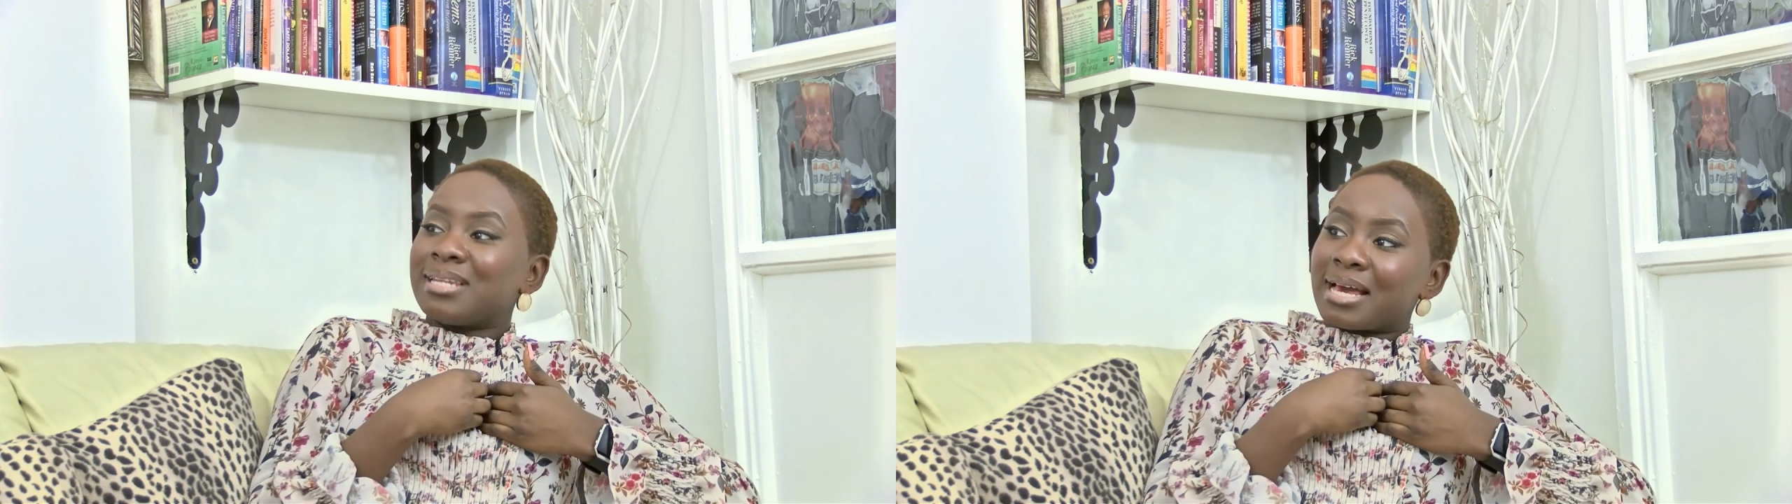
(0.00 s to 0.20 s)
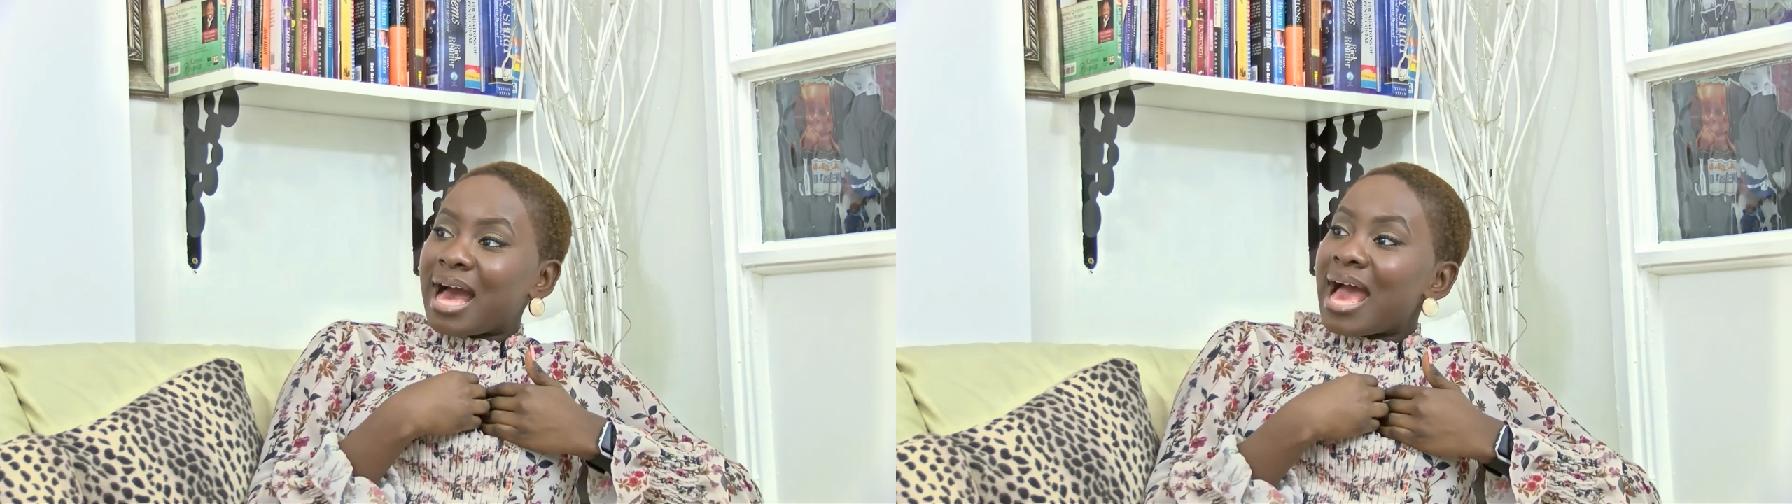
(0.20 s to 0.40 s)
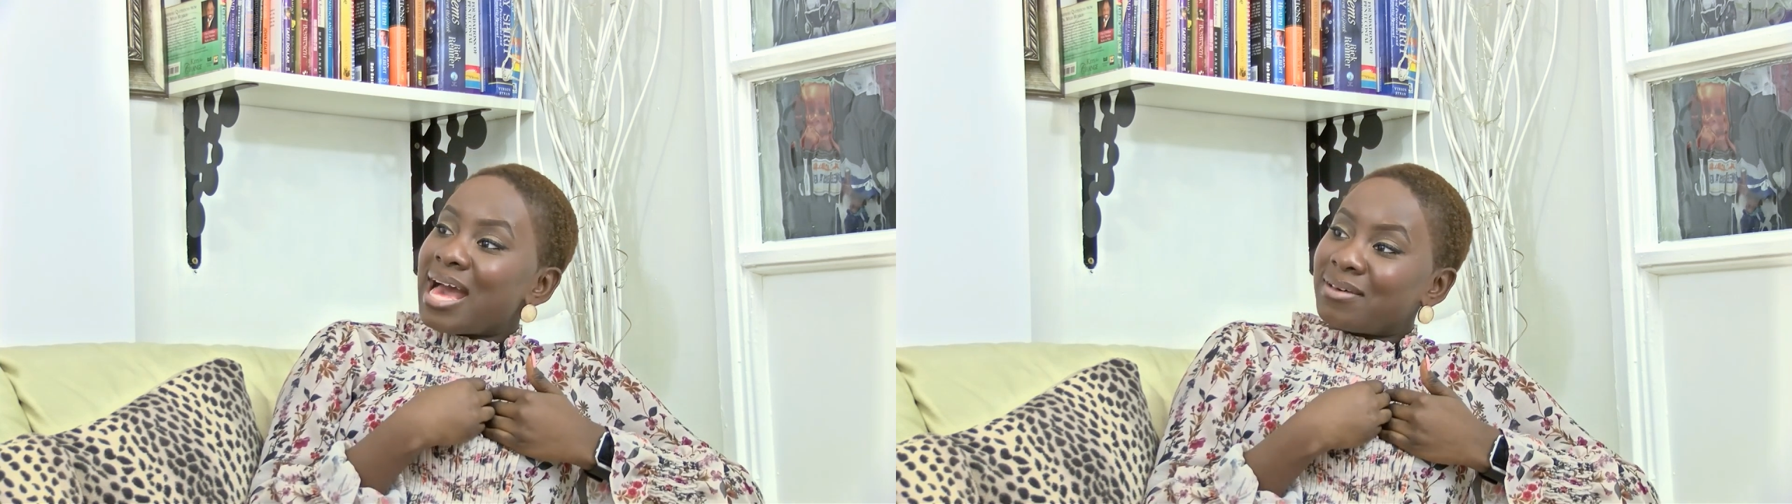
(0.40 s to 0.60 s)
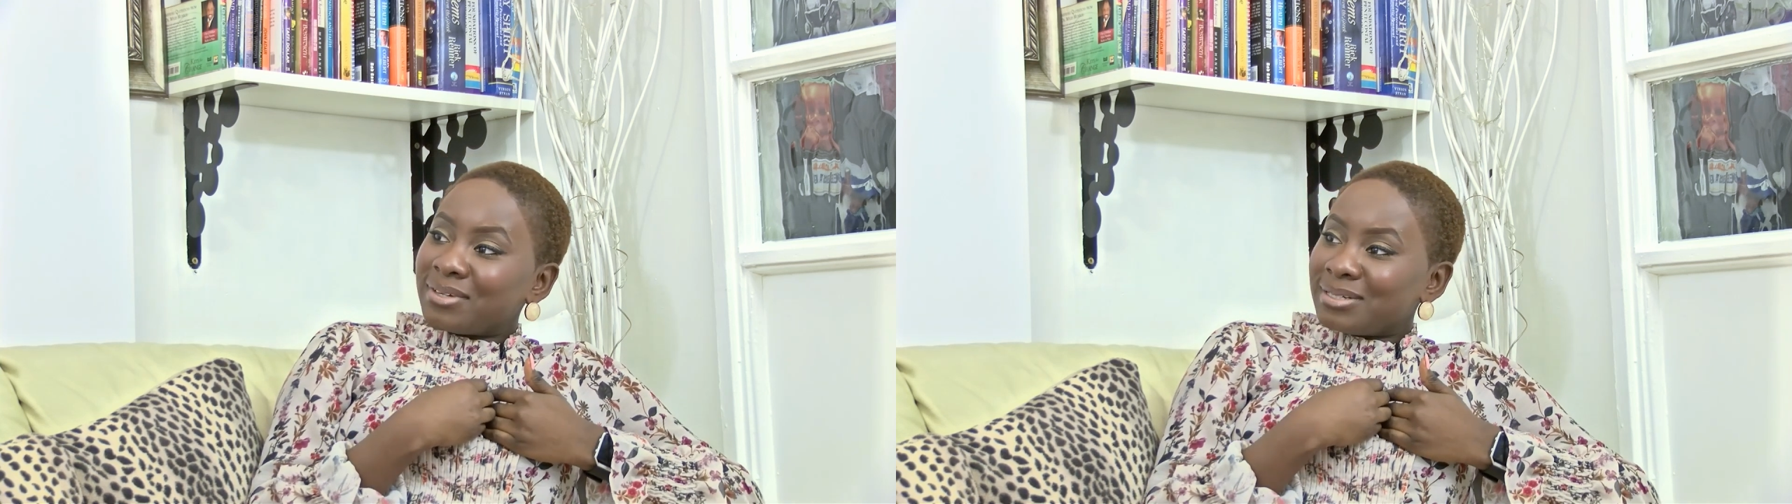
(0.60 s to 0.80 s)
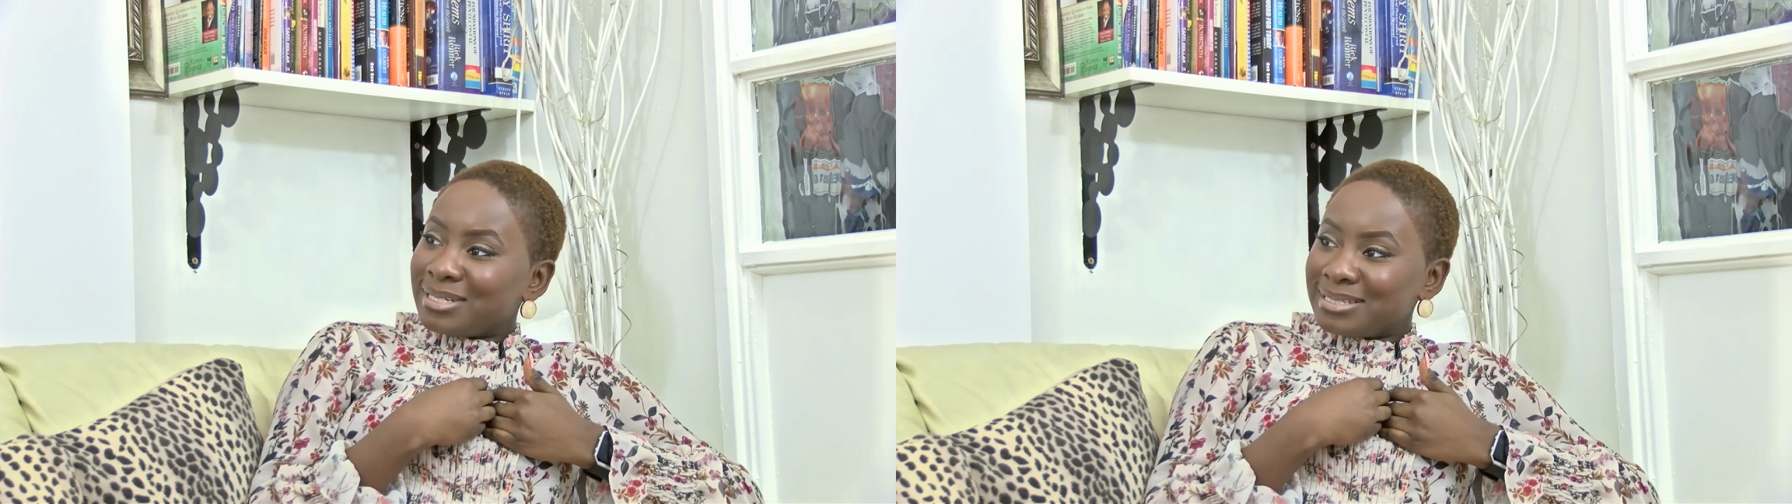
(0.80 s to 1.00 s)
Like, I have
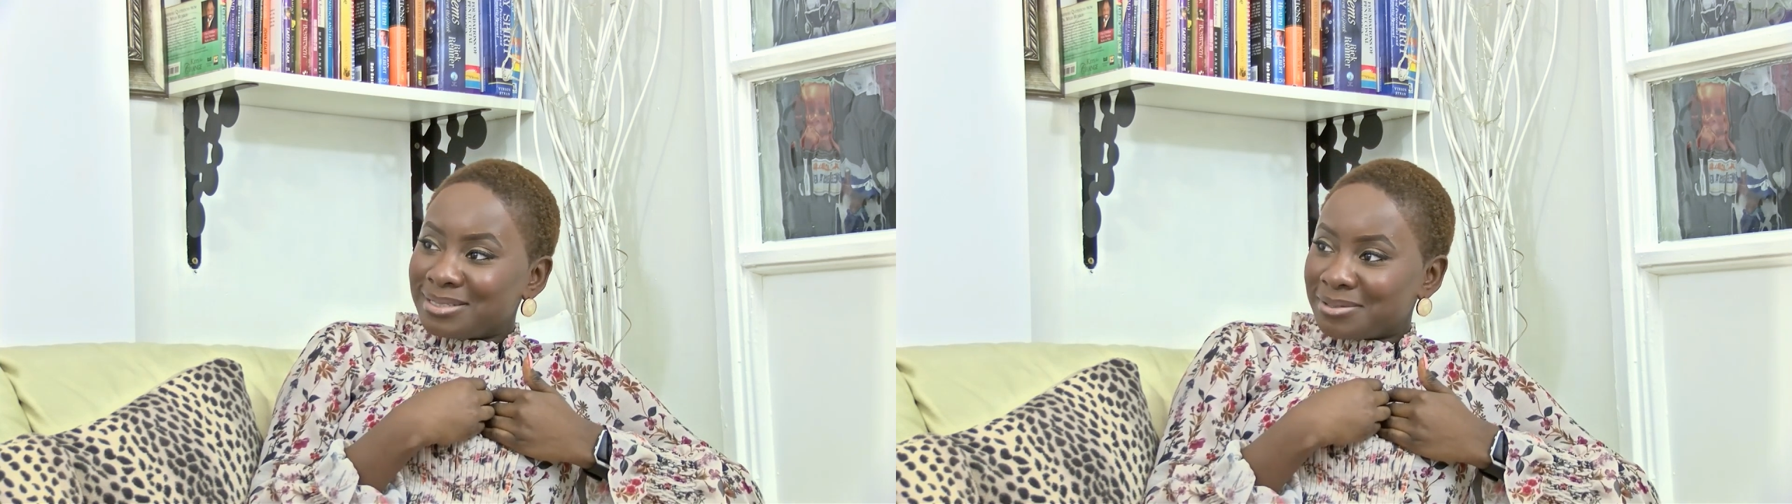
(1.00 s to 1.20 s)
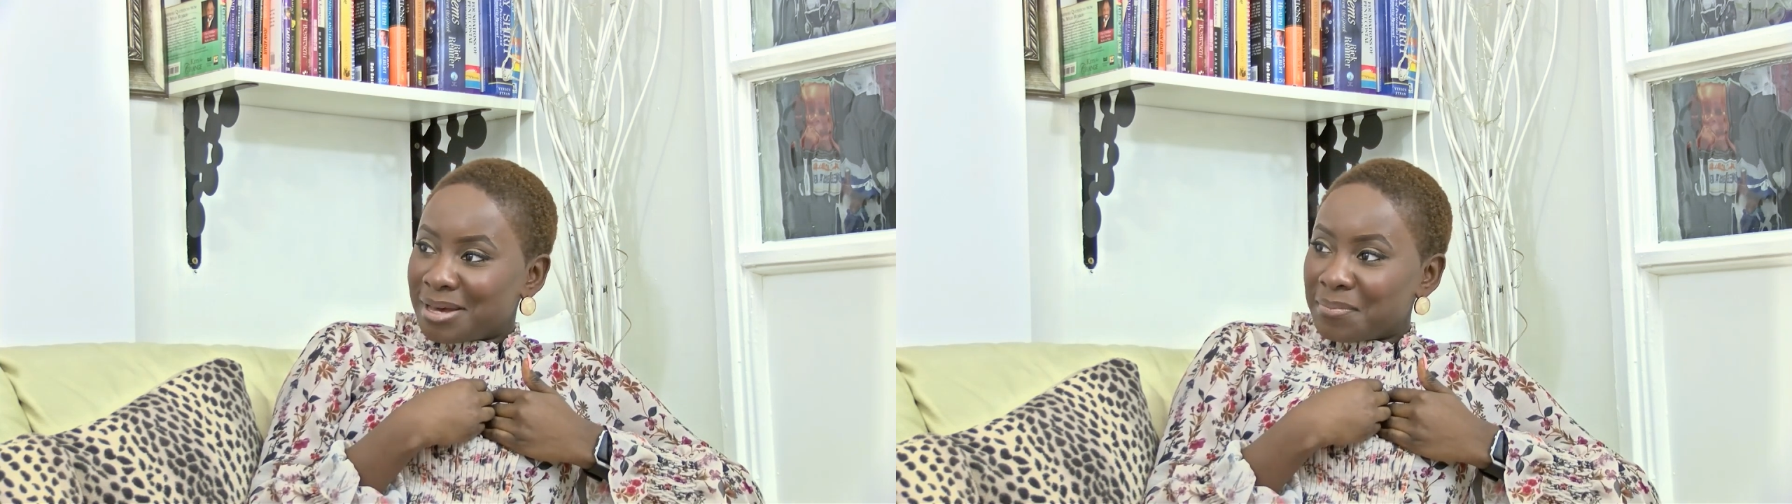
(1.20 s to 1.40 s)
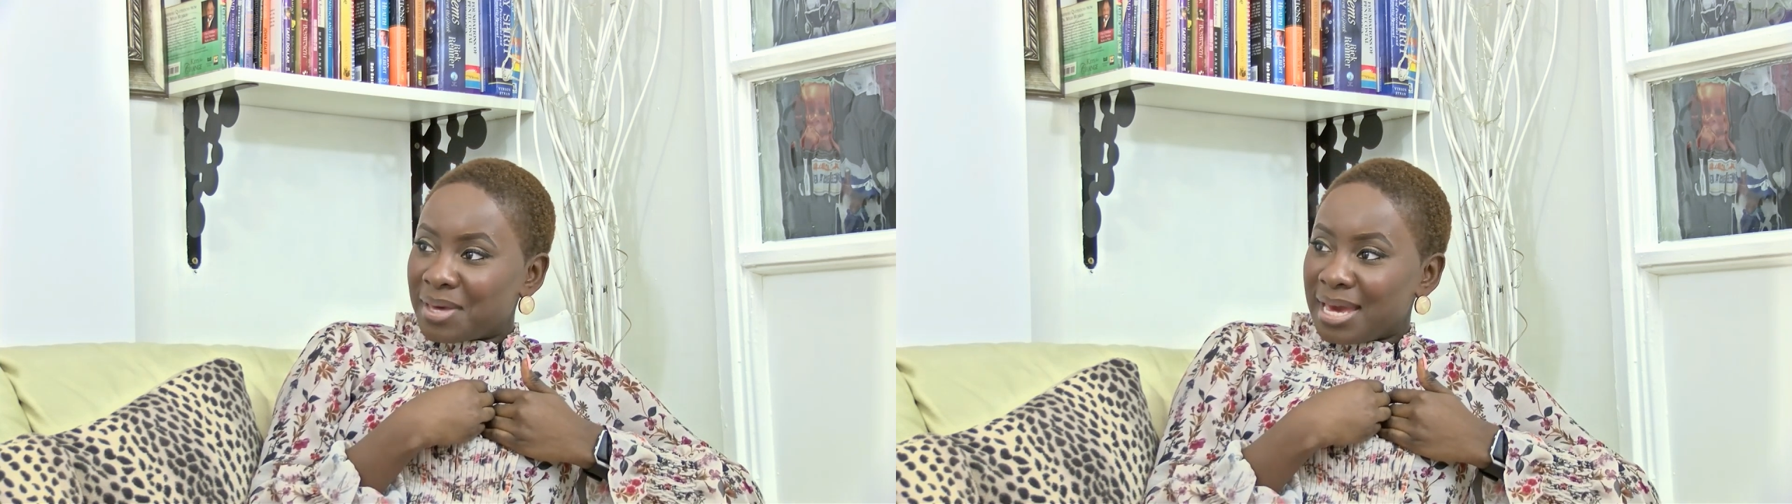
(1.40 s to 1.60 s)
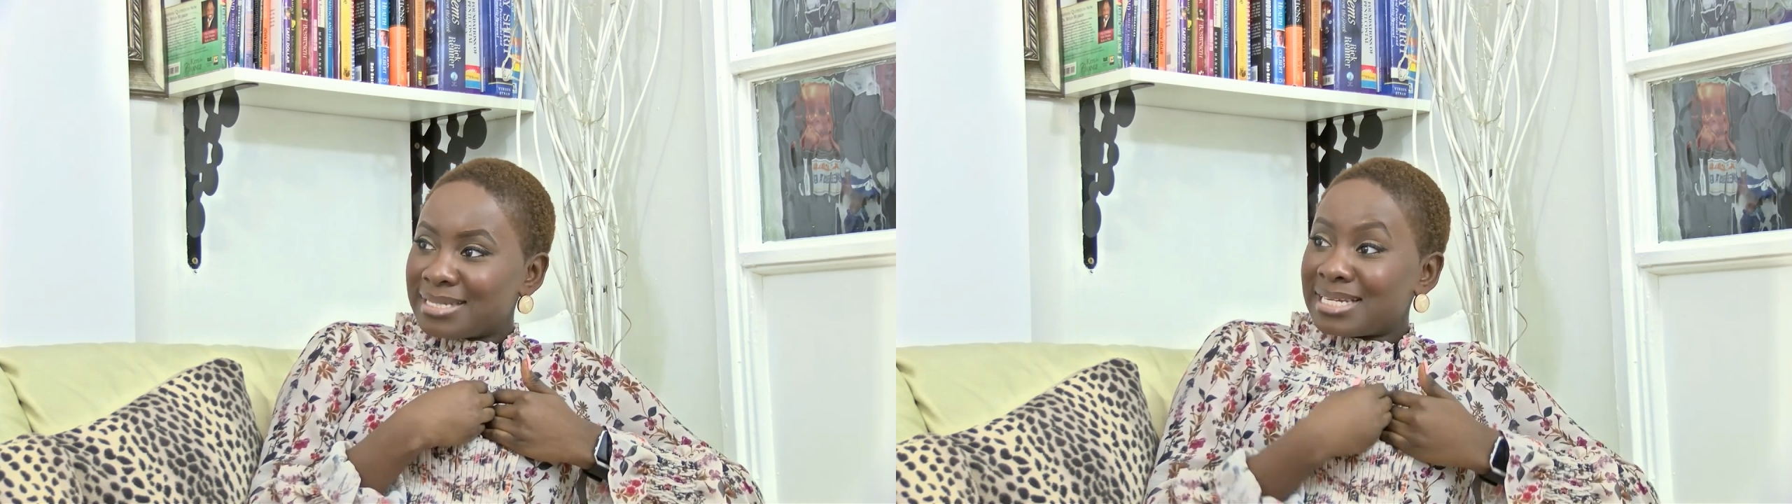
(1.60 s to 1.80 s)
an Instagram page,